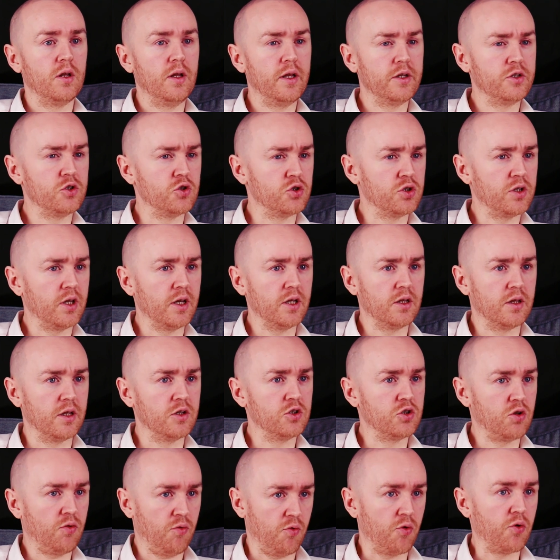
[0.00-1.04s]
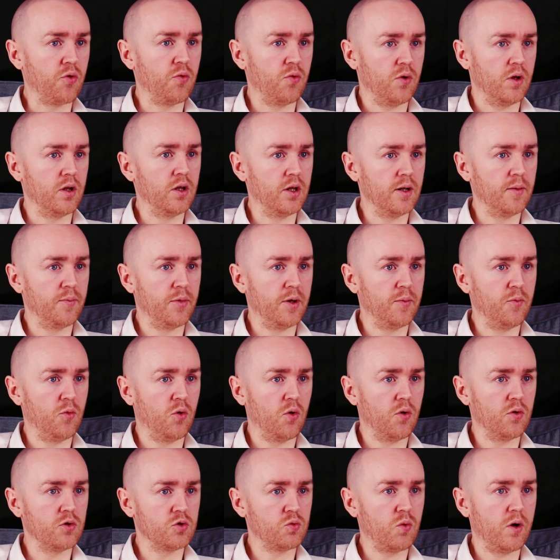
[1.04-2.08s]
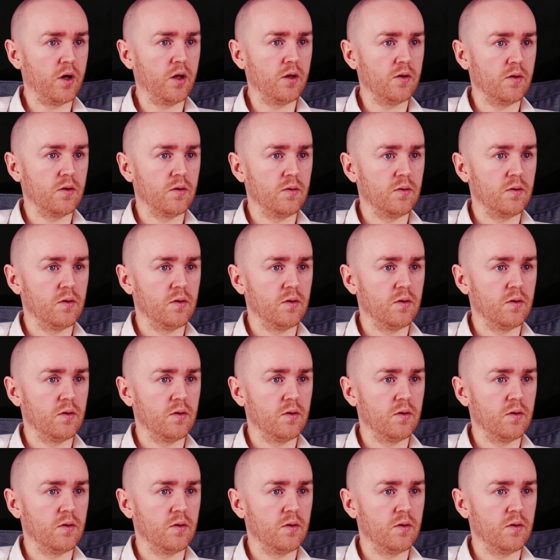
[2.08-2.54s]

let's just think this through a little bit more as well.